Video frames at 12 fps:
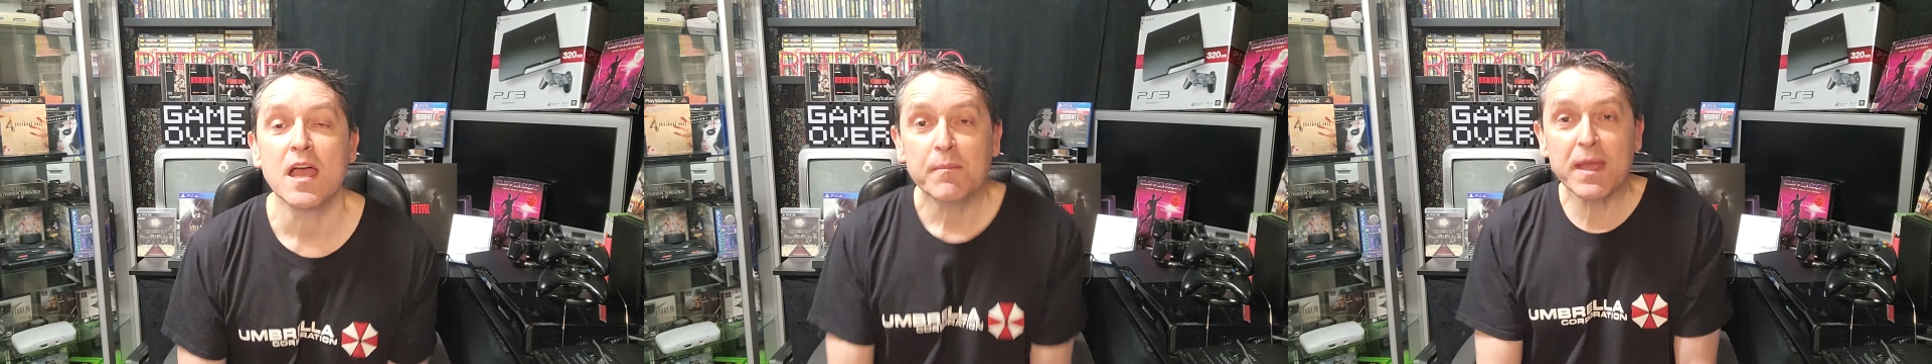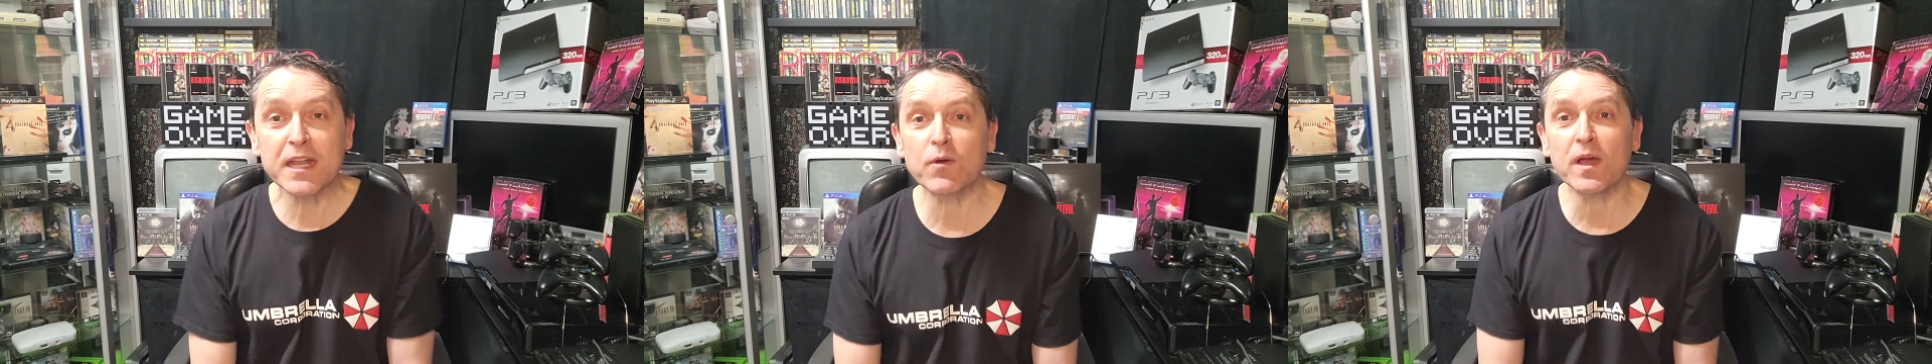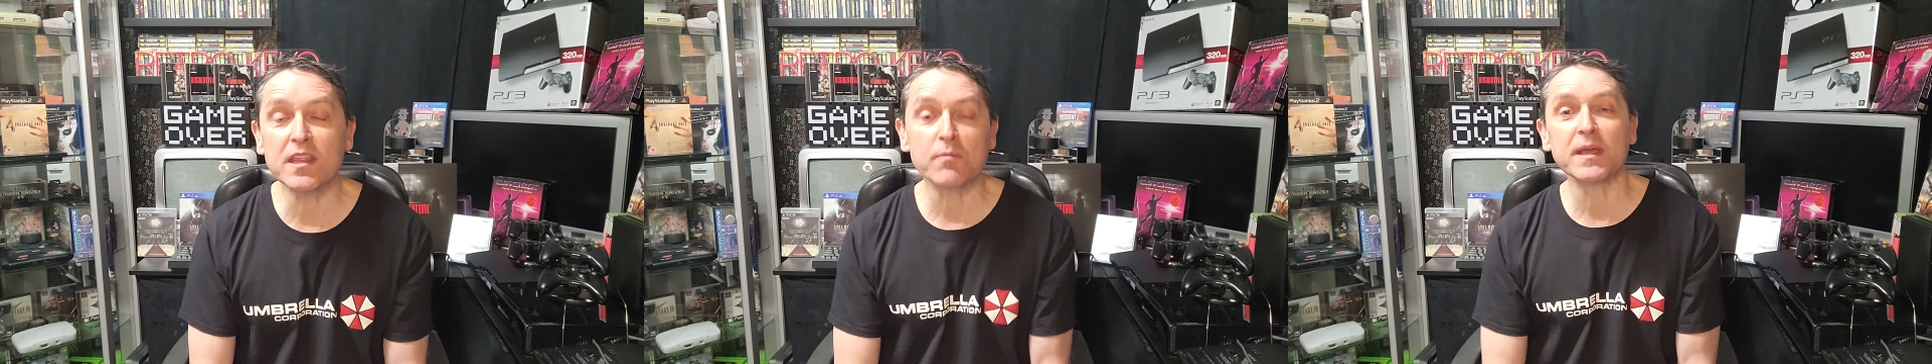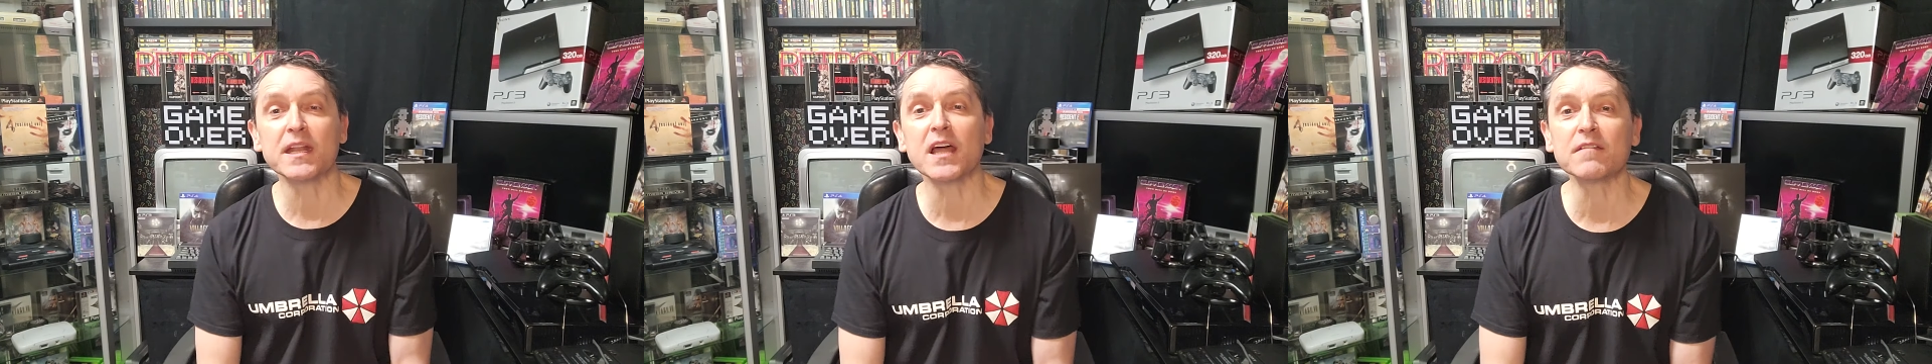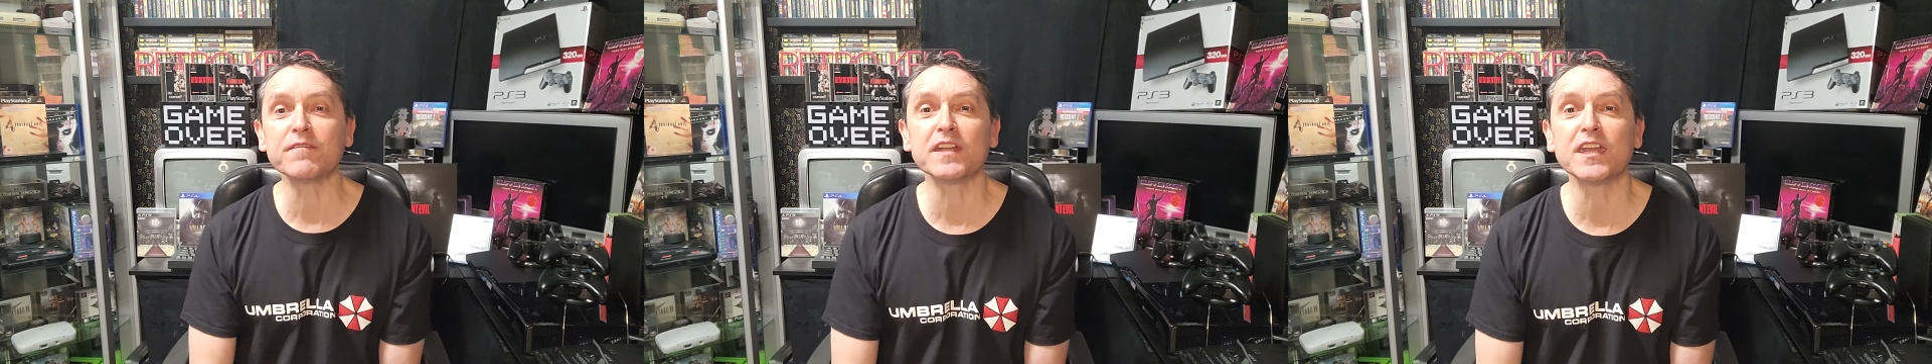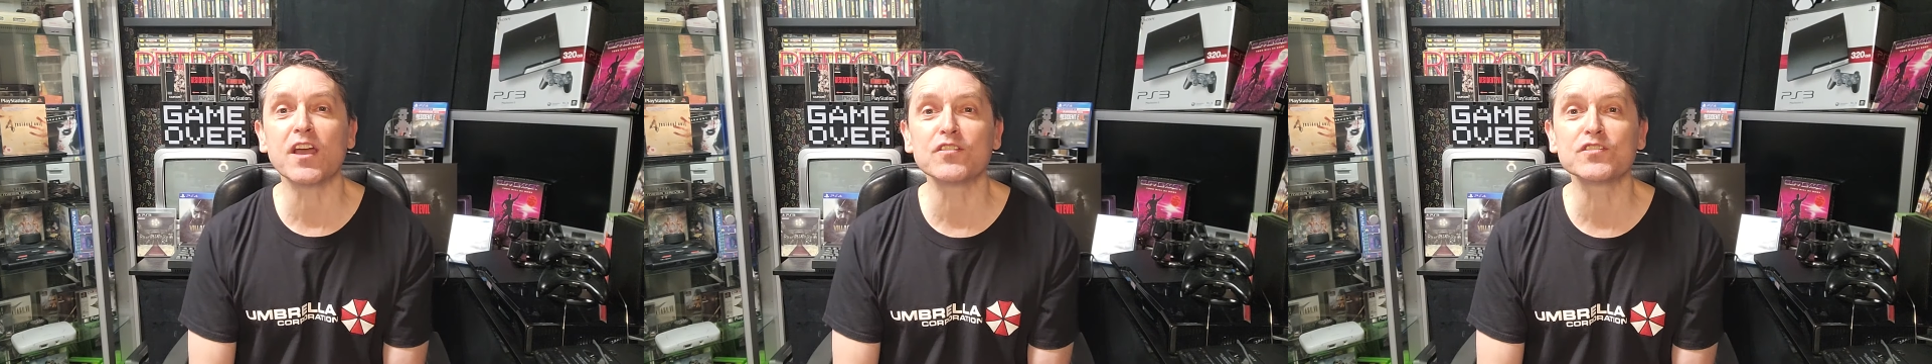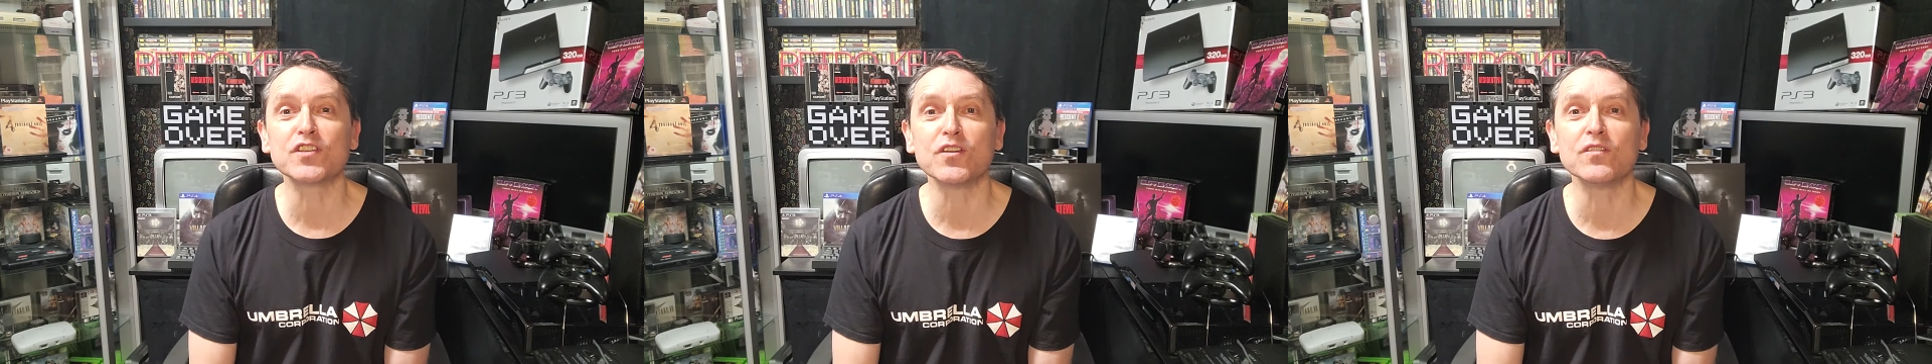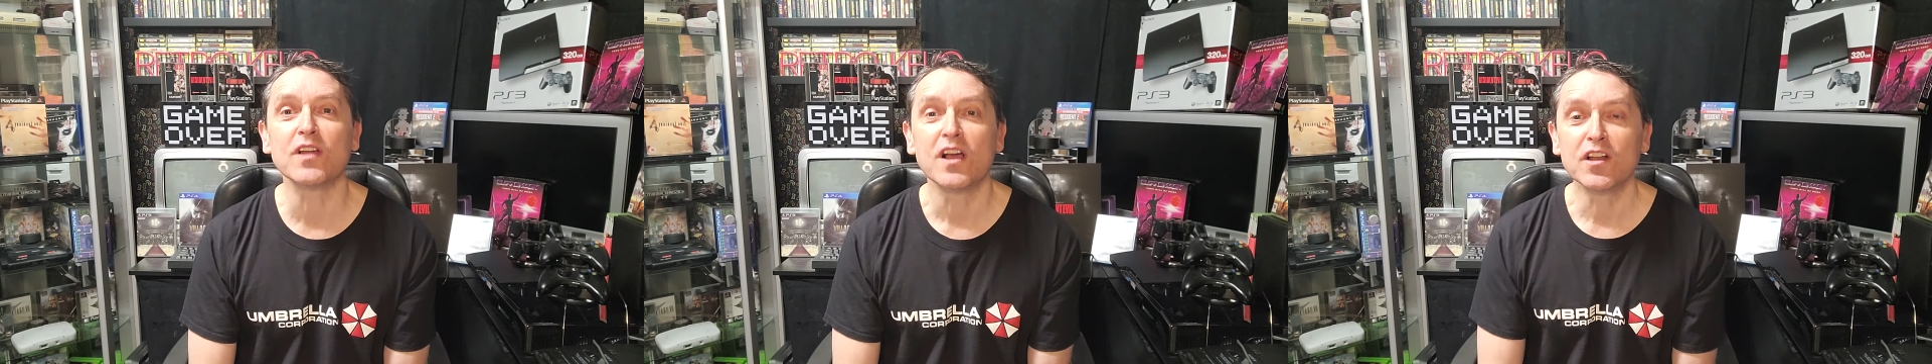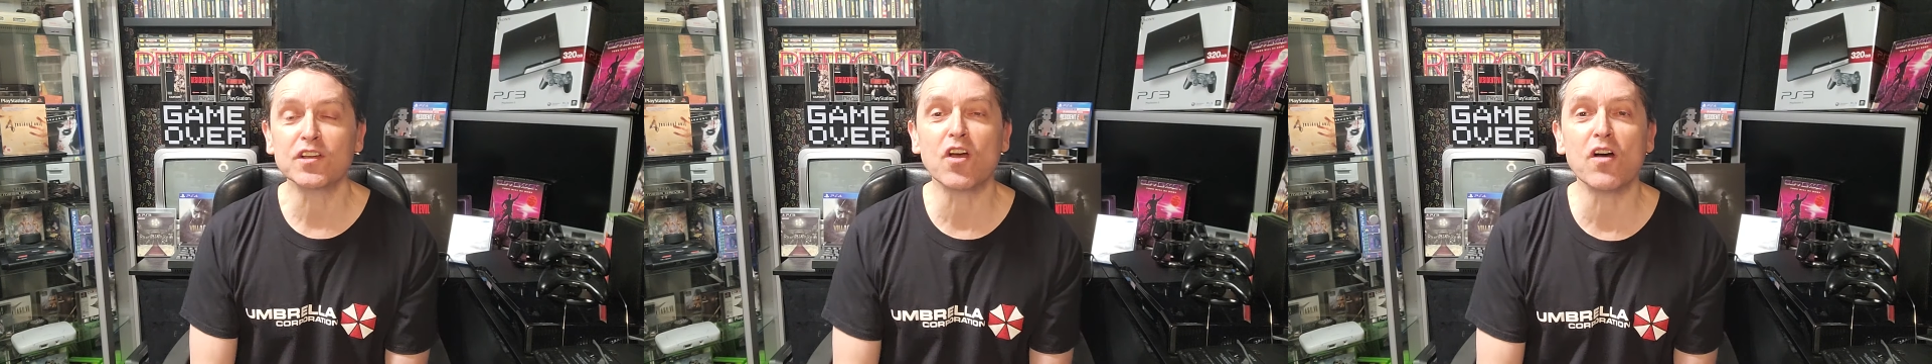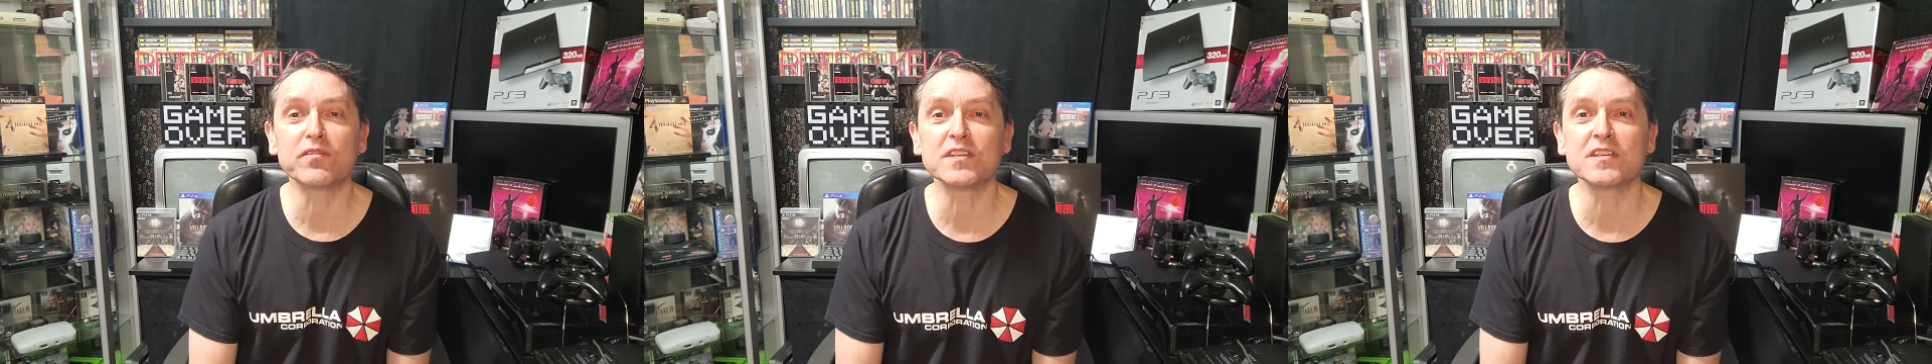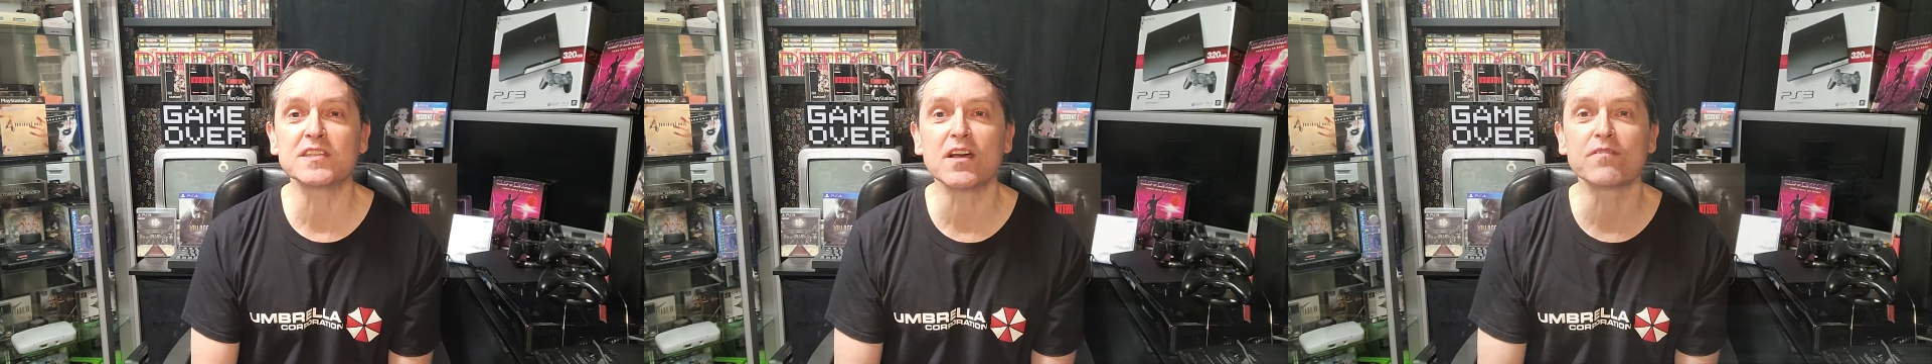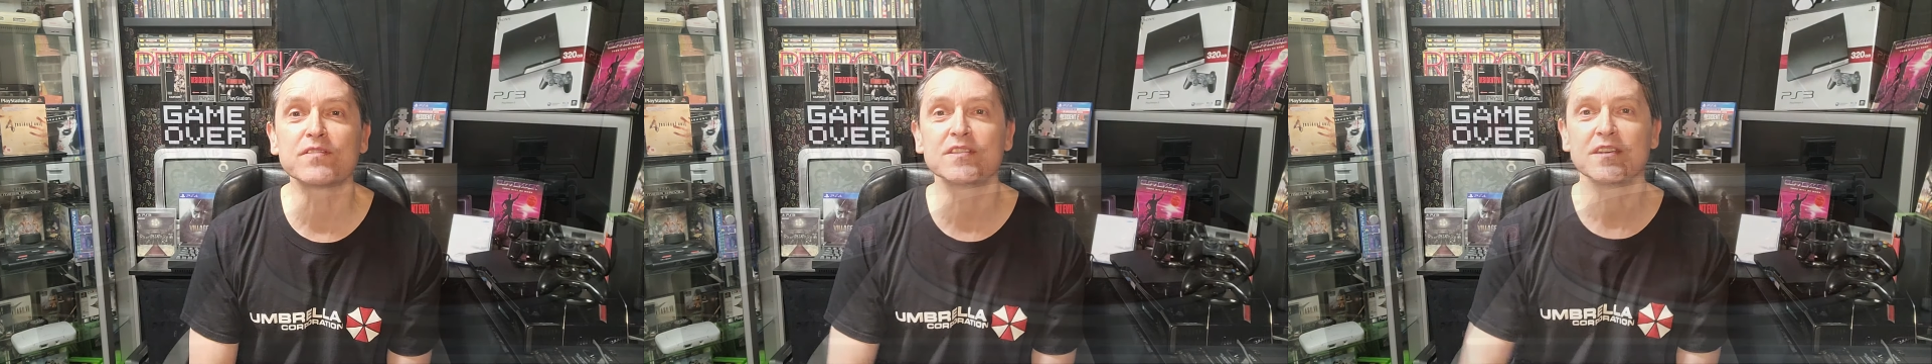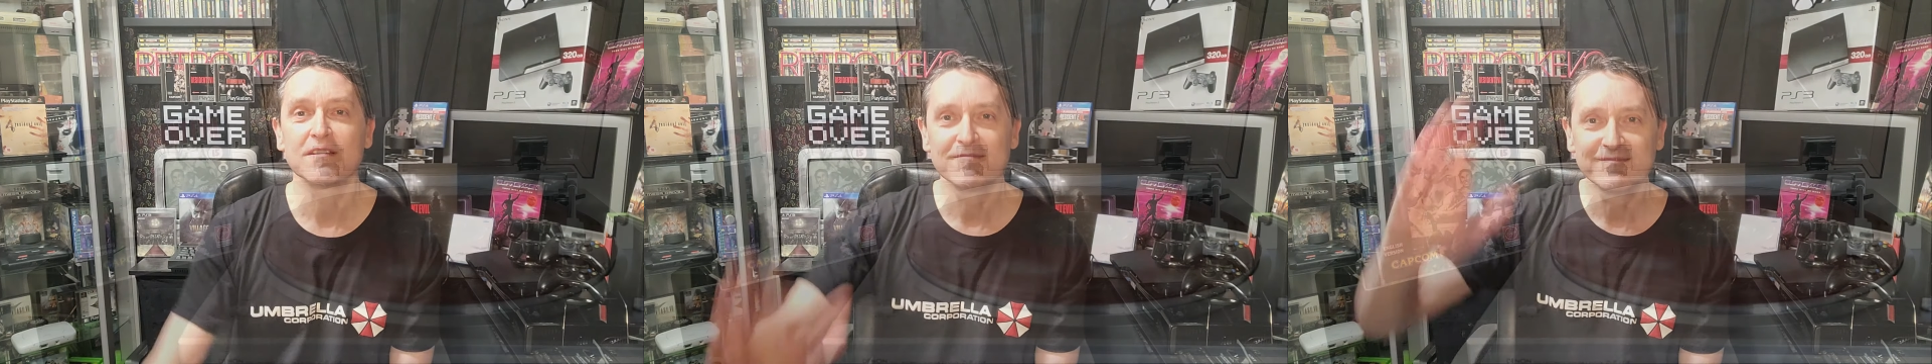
But anyway, there'll be another video soon. Look after yourselves.